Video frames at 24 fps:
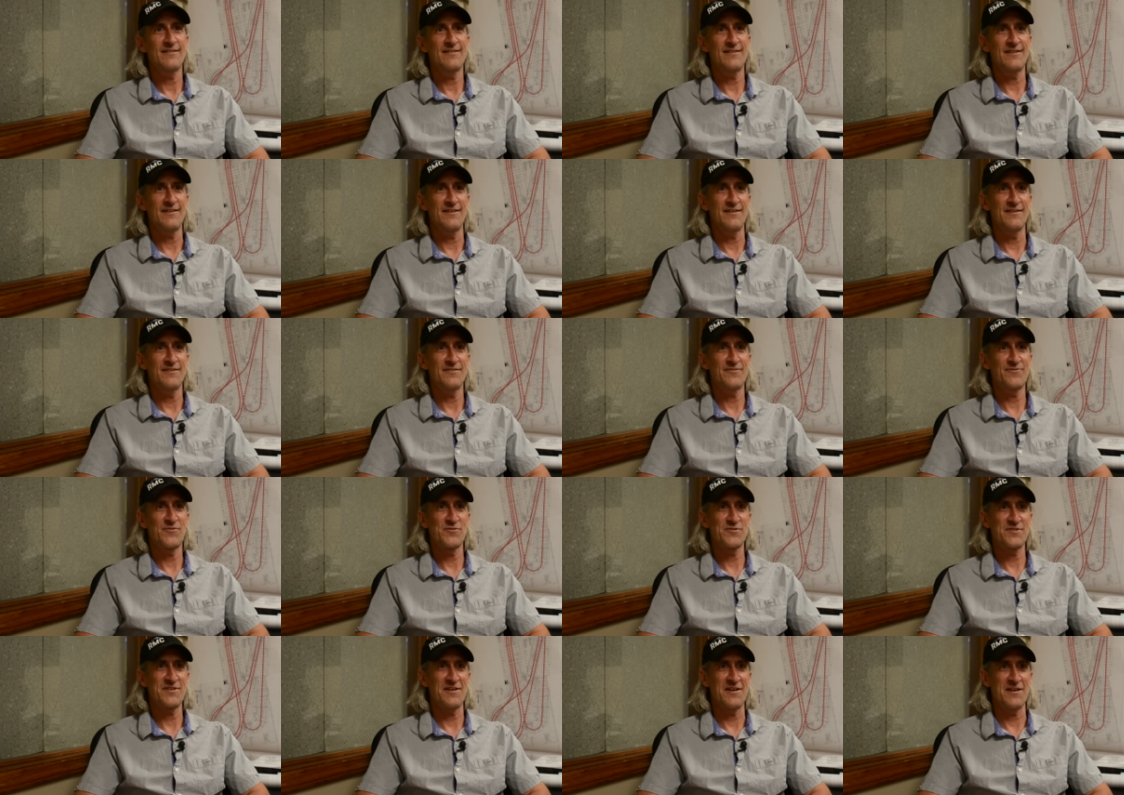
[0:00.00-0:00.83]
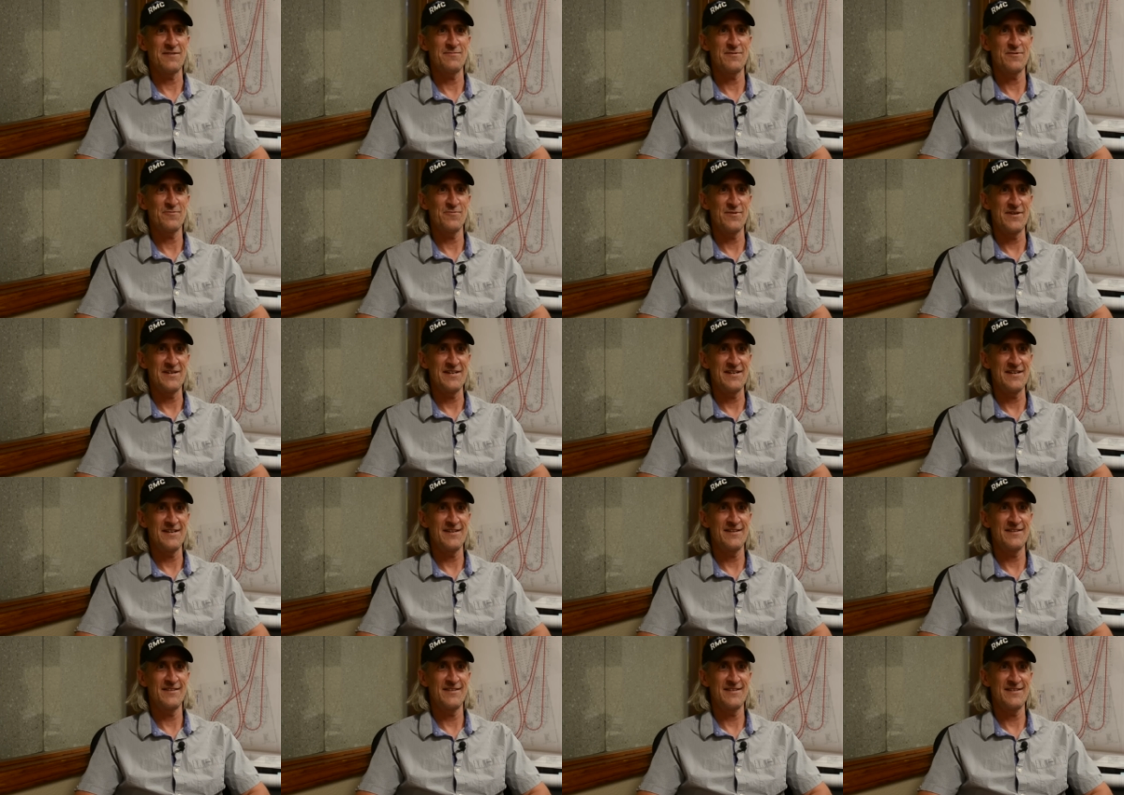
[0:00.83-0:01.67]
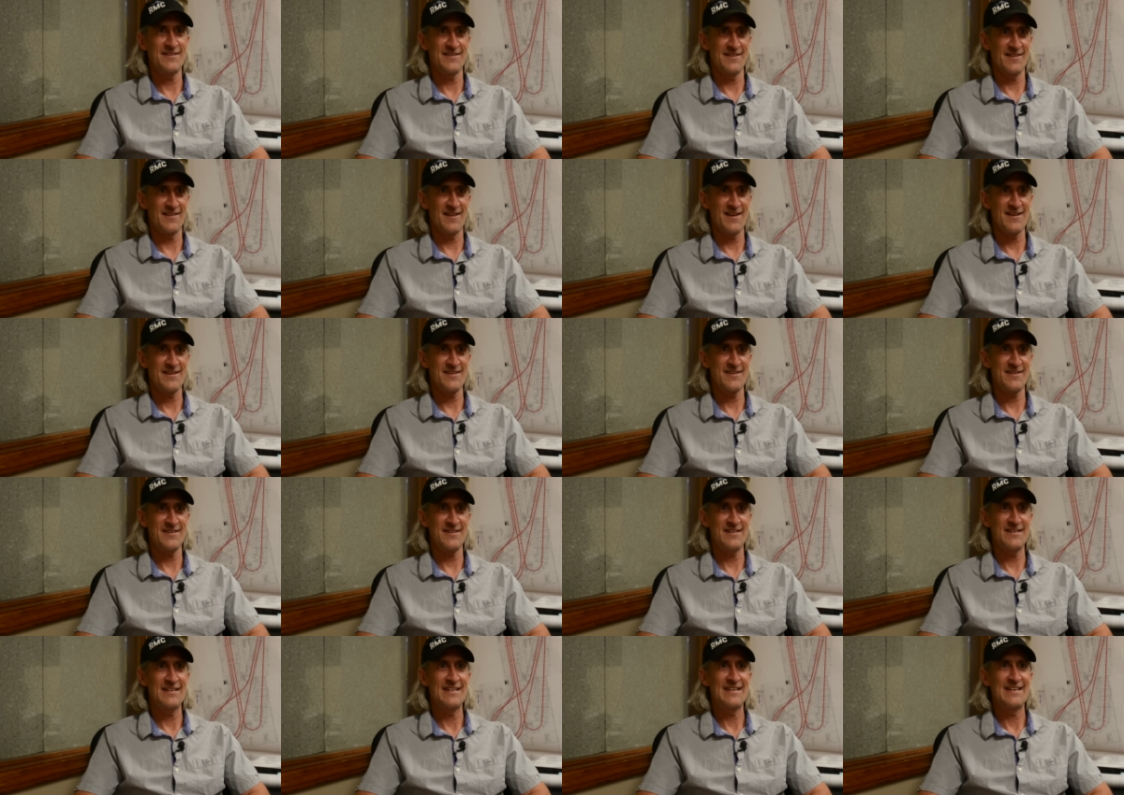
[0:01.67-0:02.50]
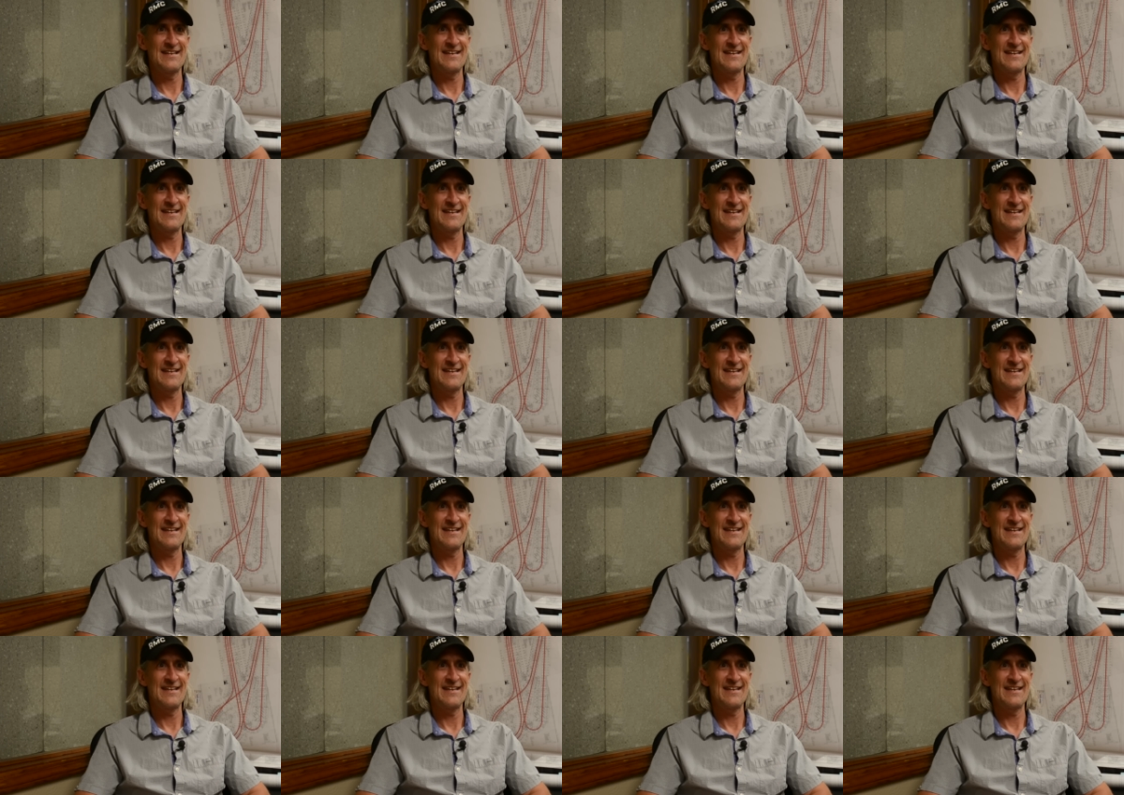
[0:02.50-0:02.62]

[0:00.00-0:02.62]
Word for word: the first time it went in, they didn't like it.